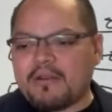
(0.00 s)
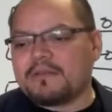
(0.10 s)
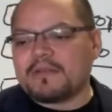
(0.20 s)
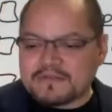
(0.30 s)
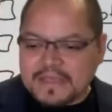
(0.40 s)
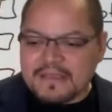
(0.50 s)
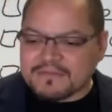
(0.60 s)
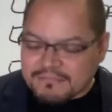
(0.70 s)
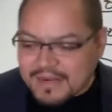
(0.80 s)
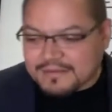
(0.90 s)
In this case,
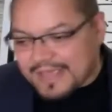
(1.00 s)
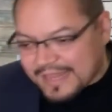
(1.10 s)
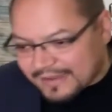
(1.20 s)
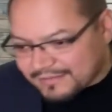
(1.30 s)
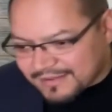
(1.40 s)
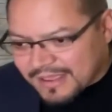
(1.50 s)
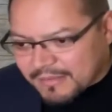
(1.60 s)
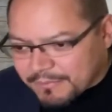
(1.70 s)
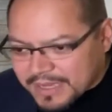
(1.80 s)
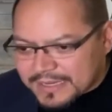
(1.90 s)
I'm not a tenant,
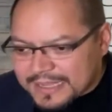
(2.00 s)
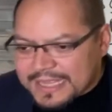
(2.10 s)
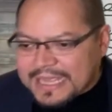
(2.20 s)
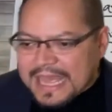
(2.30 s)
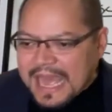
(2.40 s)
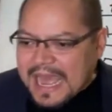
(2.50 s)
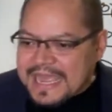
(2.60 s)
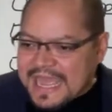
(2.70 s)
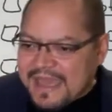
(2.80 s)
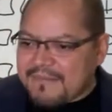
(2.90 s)
but I
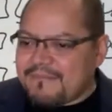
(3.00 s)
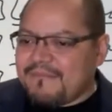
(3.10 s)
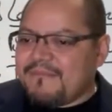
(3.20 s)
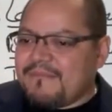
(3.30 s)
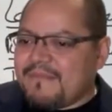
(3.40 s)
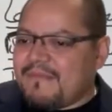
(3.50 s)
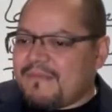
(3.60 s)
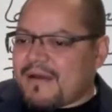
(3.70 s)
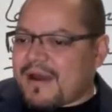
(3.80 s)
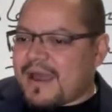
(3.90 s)
am
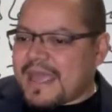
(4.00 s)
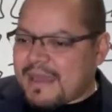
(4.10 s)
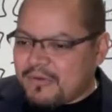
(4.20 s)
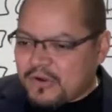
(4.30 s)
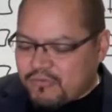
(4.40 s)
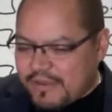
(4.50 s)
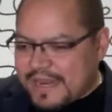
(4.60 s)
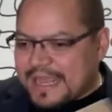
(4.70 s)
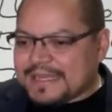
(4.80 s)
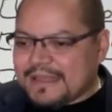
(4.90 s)

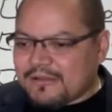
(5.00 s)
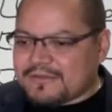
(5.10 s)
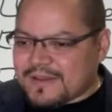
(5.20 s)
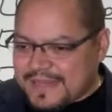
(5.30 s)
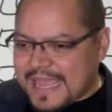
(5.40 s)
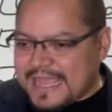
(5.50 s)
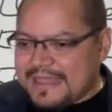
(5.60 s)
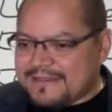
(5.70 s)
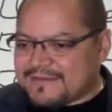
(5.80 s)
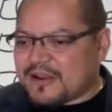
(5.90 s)
creating a deal today.
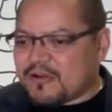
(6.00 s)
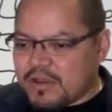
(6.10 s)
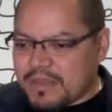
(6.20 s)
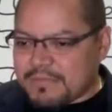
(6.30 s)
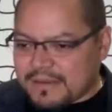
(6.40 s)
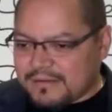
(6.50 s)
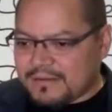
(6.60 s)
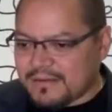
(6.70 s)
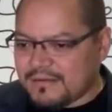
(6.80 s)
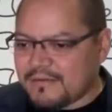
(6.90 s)
It's an agreement
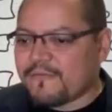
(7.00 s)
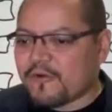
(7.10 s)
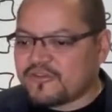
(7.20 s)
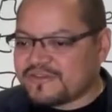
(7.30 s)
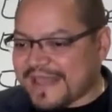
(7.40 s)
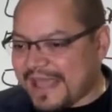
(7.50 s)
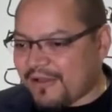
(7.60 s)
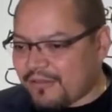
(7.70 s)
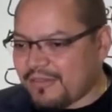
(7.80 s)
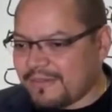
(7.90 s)
for
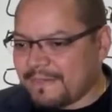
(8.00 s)
sale